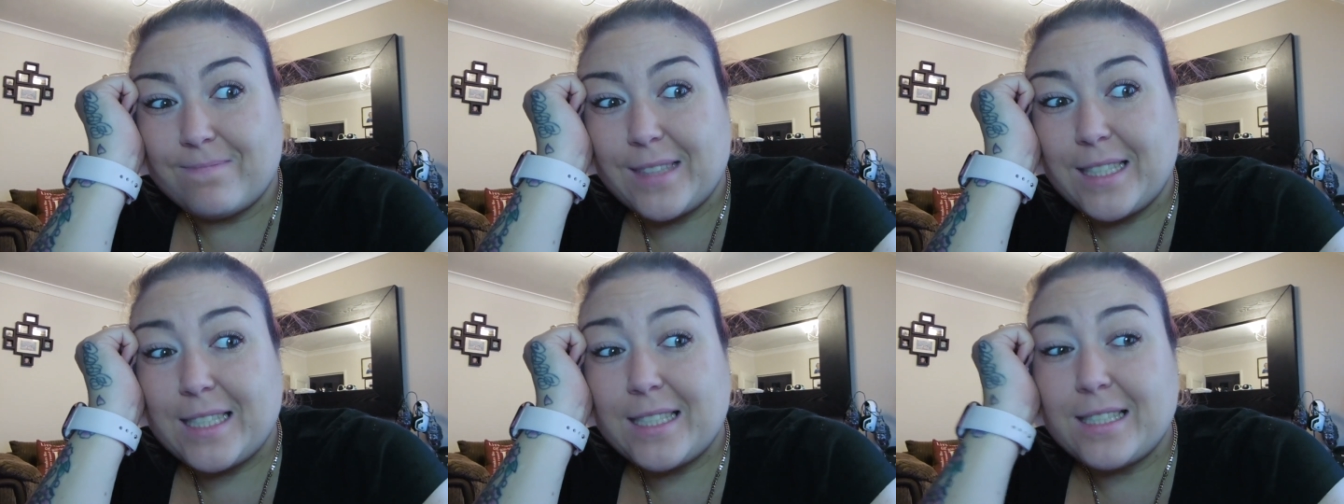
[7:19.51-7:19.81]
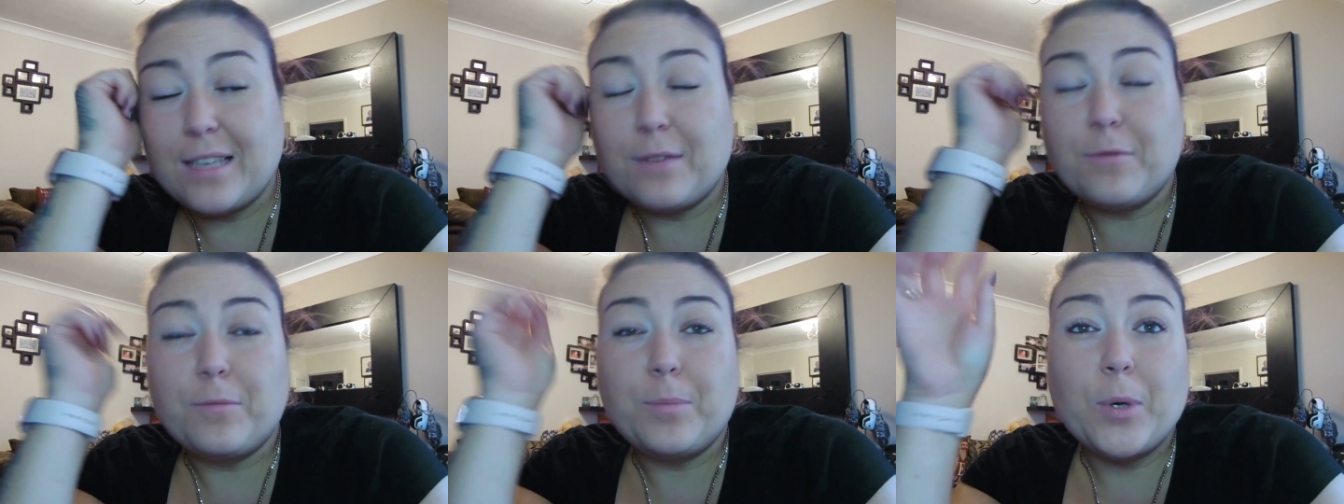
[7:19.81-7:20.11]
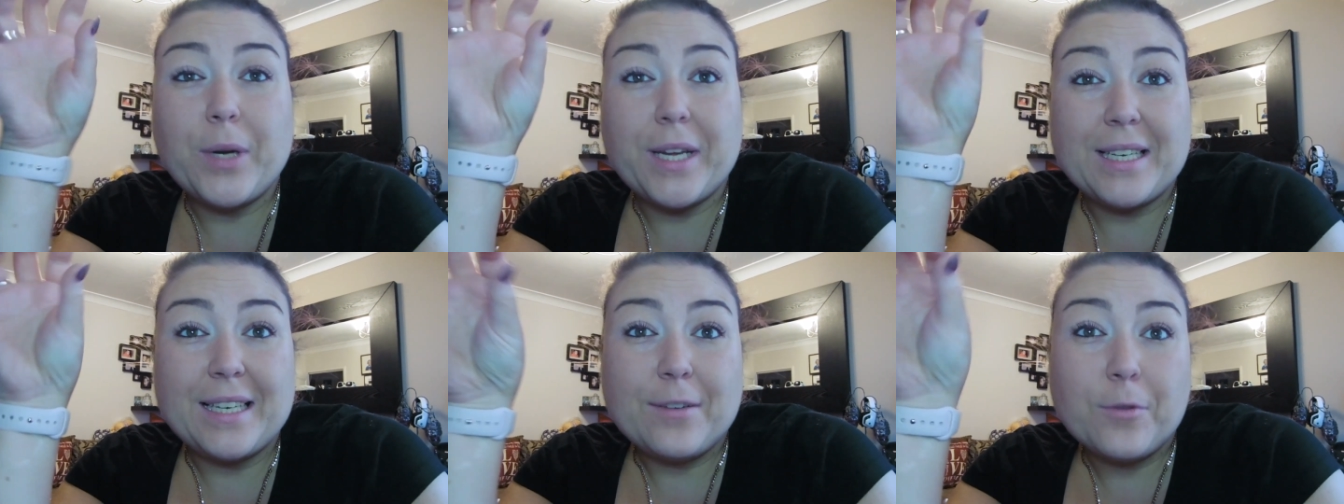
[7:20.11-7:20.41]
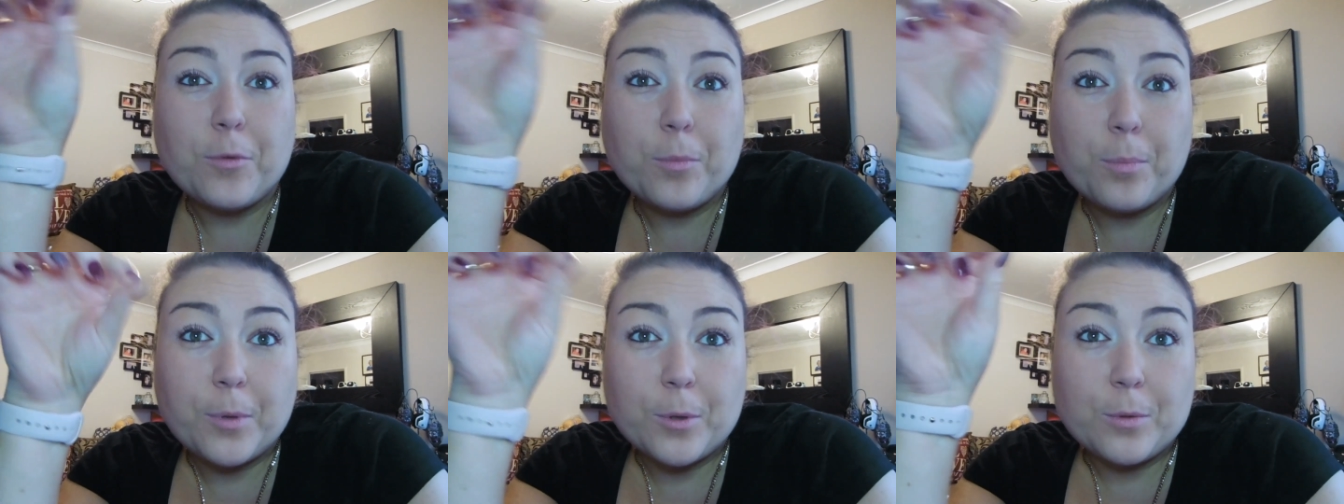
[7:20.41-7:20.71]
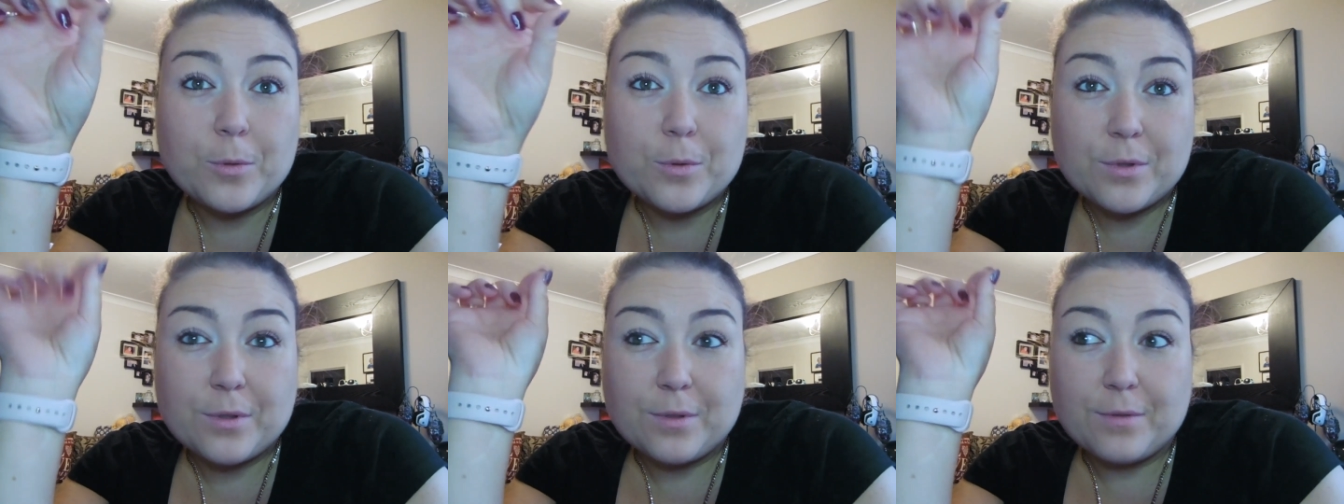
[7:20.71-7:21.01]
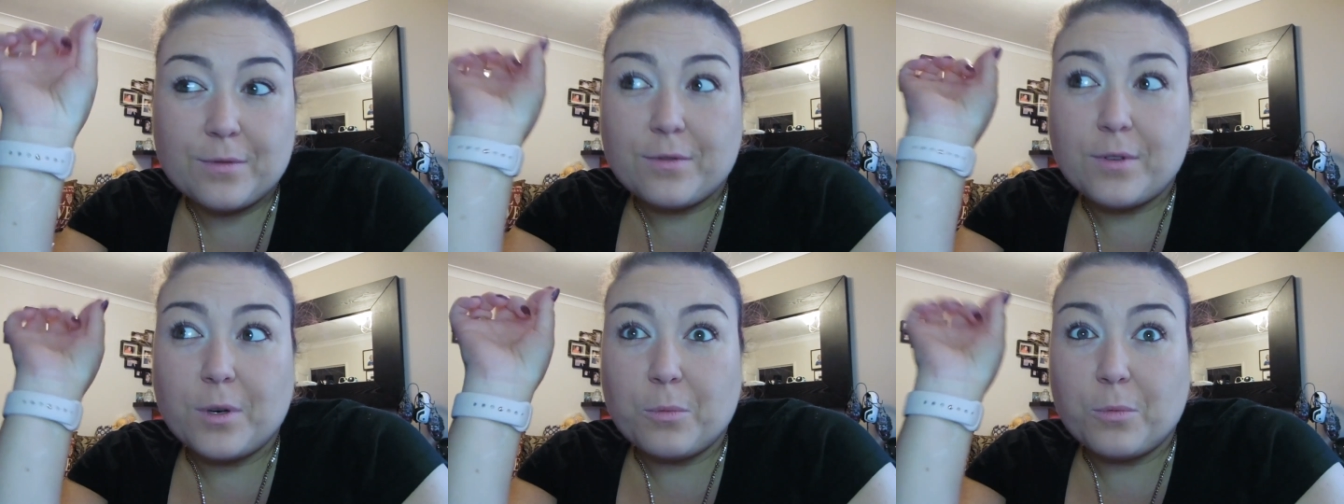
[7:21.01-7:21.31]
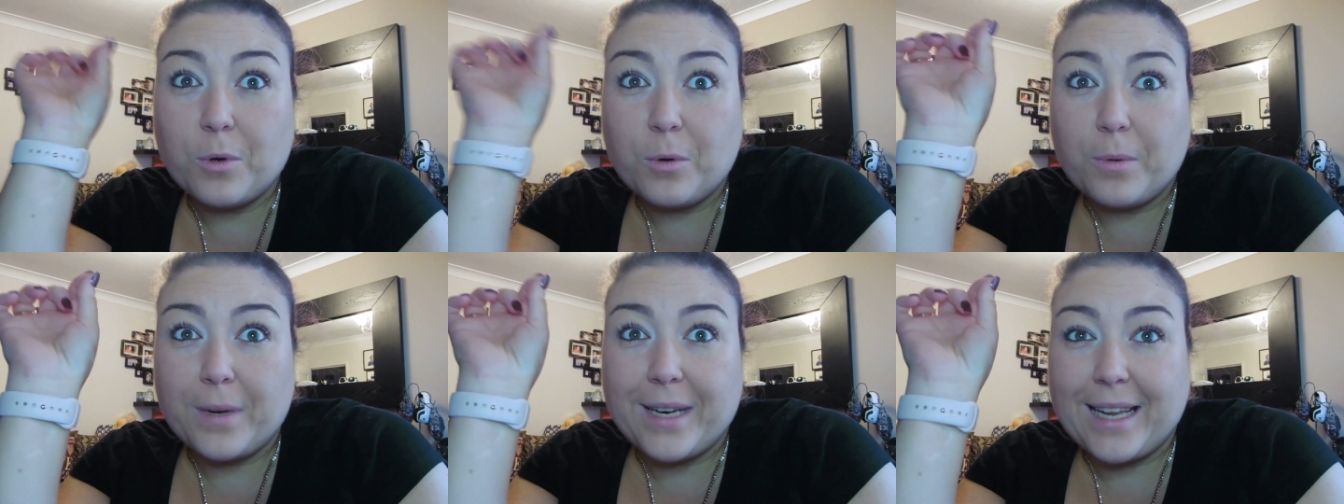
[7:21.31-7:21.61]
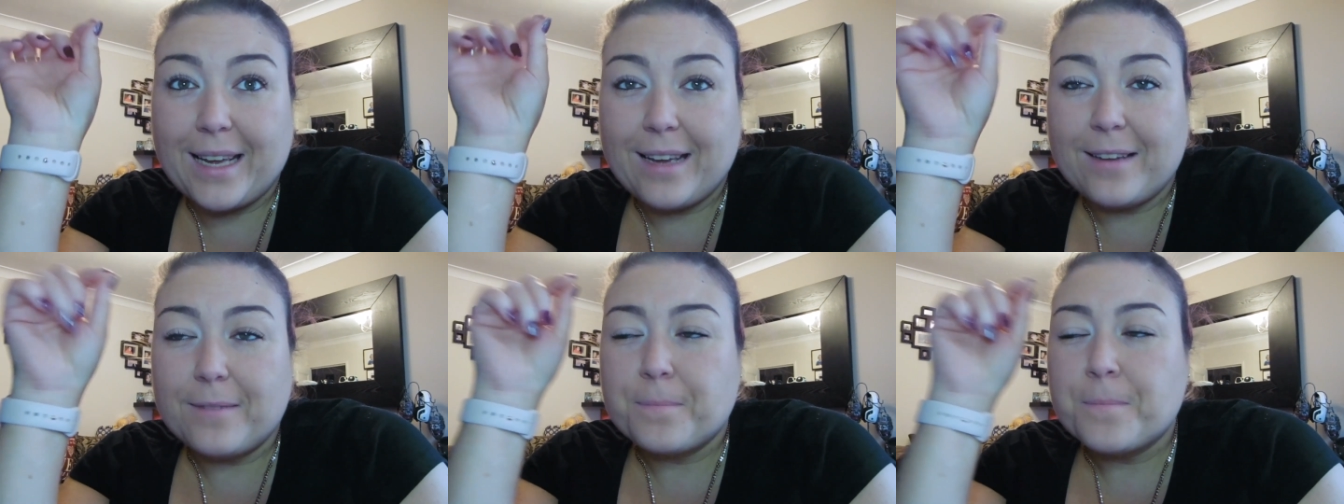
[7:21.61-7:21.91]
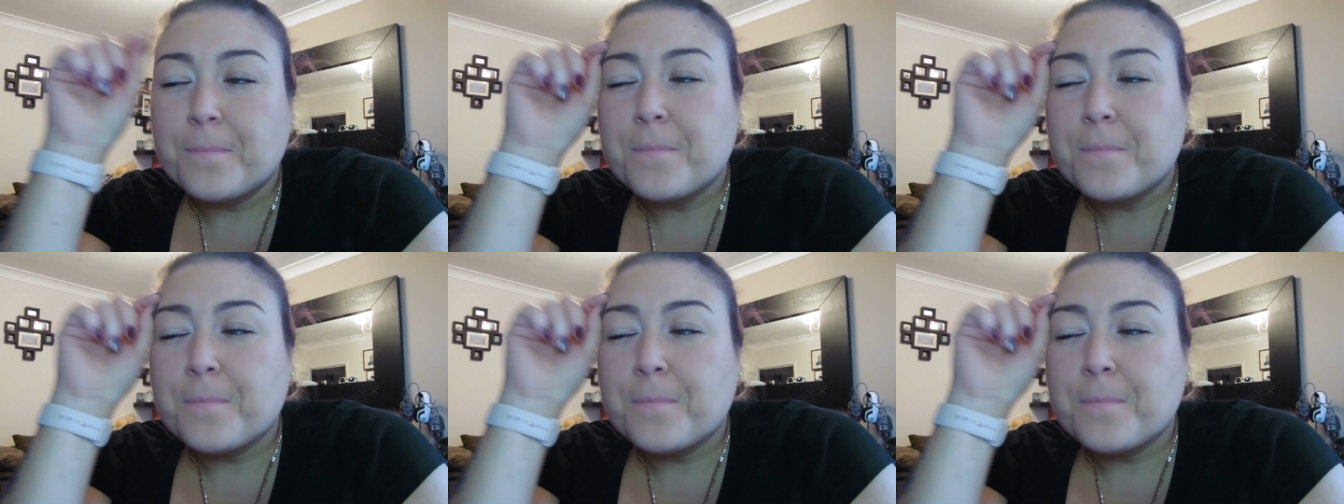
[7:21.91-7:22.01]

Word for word: instead of putting little balls of wool in it